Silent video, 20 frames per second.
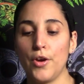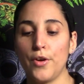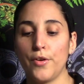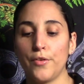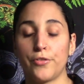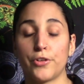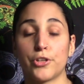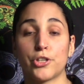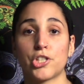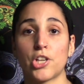
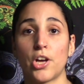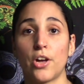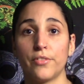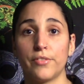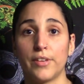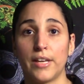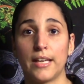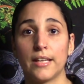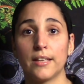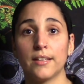for
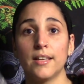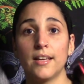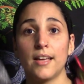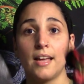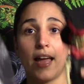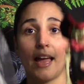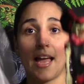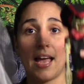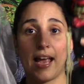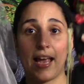shelving.
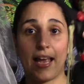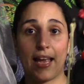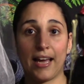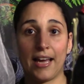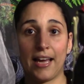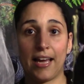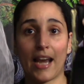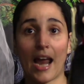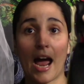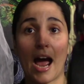
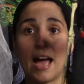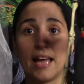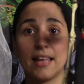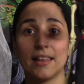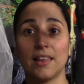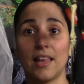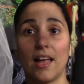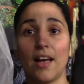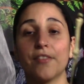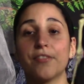And I
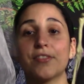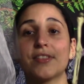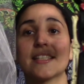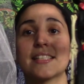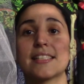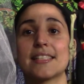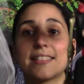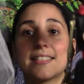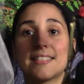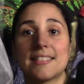love
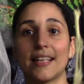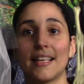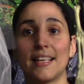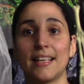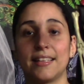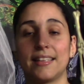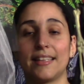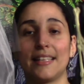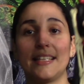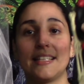to
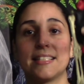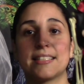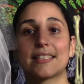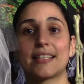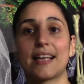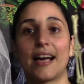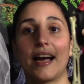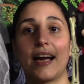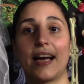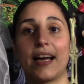sit these
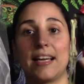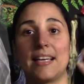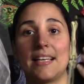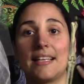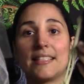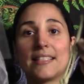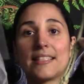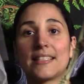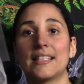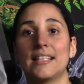
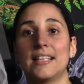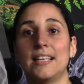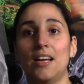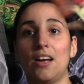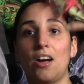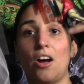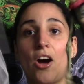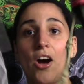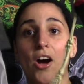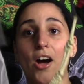guys
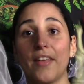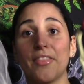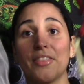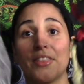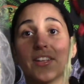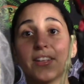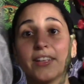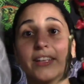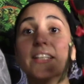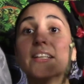on
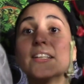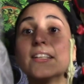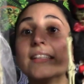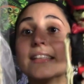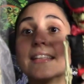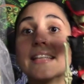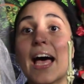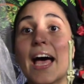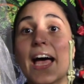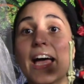the little
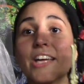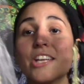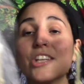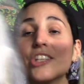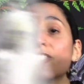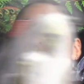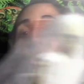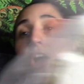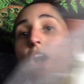ledge